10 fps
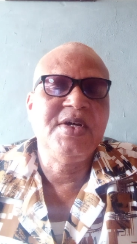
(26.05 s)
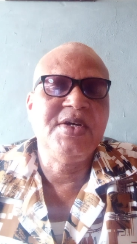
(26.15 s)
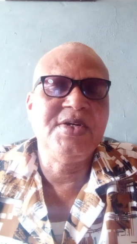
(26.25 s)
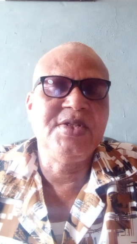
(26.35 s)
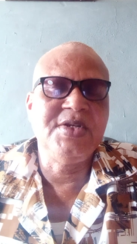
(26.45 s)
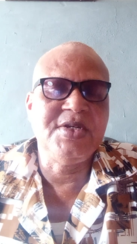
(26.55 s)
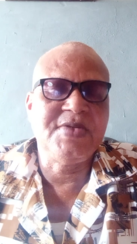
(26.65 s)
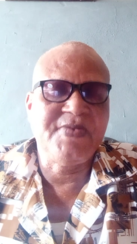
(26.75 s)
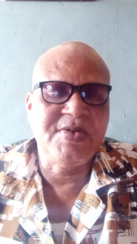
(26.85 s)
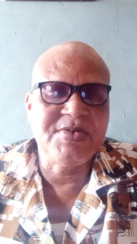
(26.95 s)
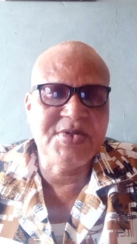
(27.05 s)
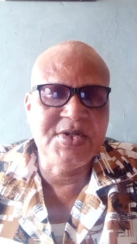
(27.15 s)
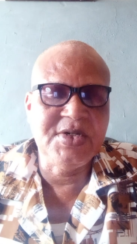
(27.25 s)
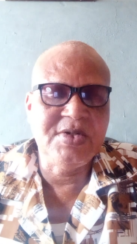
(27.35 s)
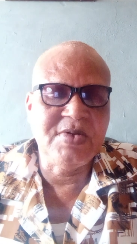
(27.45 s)
In this, from
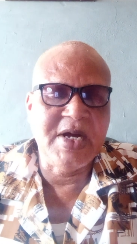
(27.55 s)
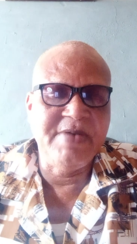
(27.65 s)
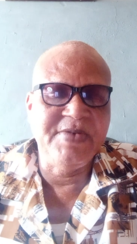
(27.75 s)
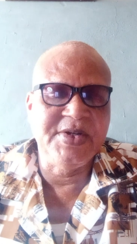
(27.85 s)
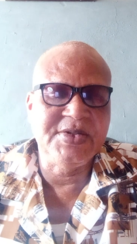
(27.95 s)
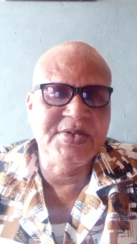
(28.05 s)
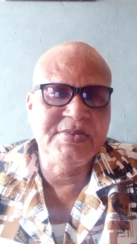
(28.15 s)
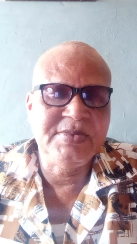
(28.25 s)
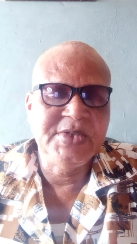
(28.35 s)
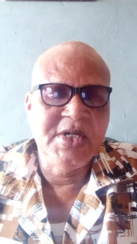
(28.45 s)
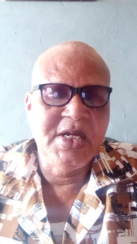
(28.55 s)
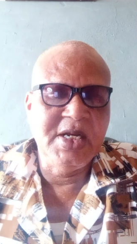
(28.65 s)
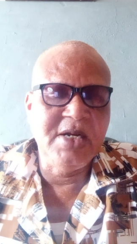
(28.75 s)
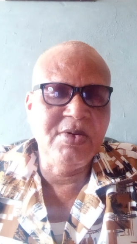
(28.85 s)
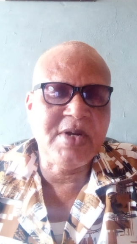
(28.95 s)
seed to harvest.
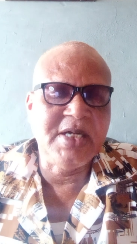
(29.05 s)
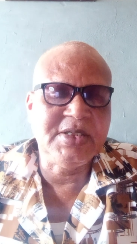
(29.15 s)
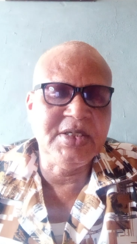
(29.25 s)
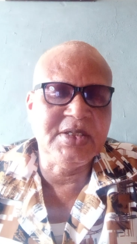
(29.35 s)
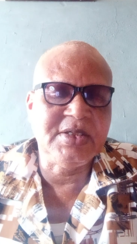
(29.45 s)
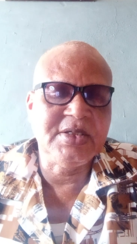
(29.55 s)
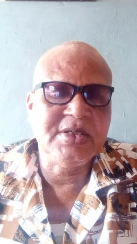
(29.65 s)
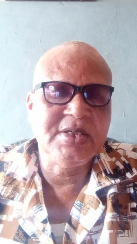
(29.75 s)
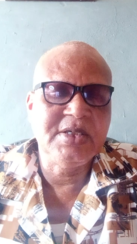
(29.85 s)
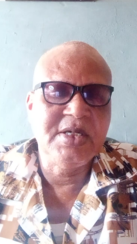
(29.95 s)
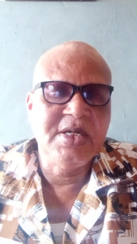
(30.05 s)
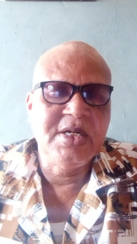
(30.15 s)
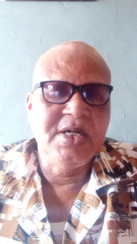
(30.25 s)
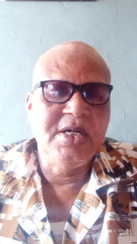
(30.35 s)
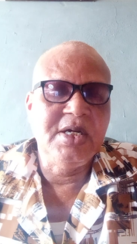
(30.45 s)
Let's look at it.
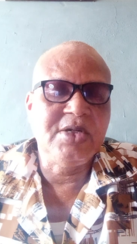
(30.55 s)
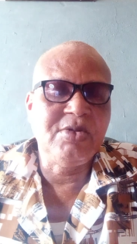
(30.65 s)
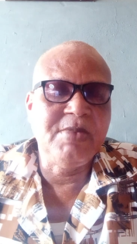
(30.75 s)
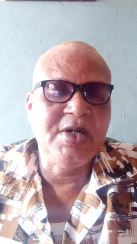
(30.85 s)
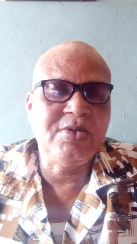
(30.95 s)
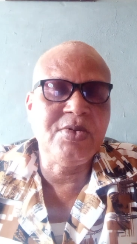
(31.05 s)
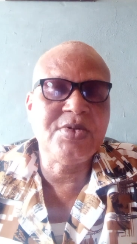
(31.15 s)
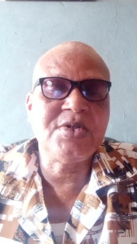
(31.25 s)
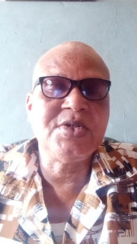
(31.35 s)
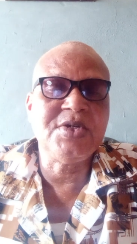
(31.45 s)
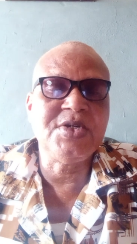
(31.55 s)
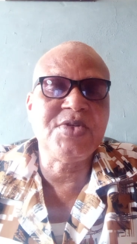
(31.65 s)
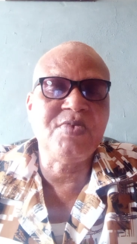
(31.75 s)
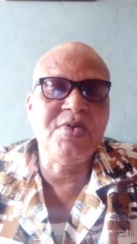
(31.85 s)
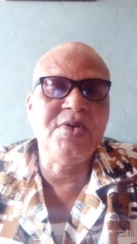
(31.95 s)
Tomatoes
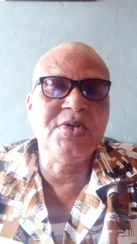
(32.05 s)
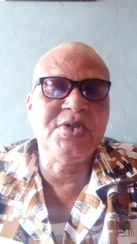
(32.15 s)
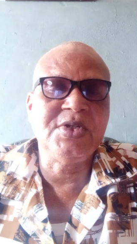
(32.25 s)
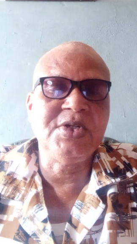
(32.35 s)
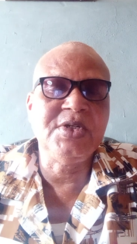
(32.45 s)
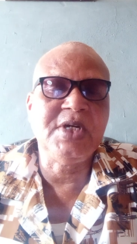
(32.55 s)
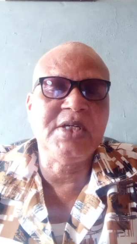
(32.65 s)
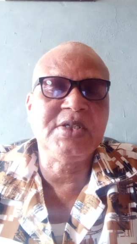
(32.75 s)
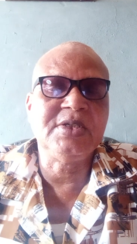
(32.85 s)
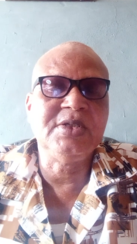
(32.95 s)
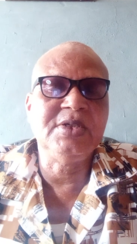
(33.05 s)
is one of the things that